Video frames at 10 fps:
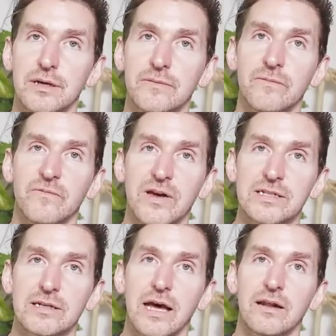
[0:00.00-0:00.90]
from
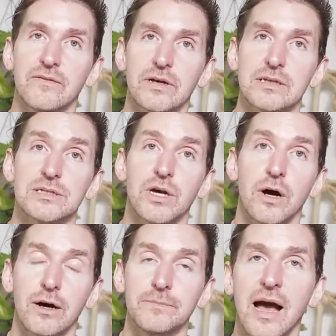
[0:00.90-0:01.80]
Fenton out of his
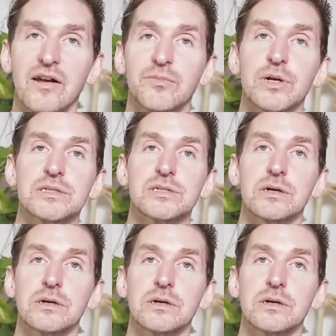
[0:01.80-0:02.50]
car, out of Breese's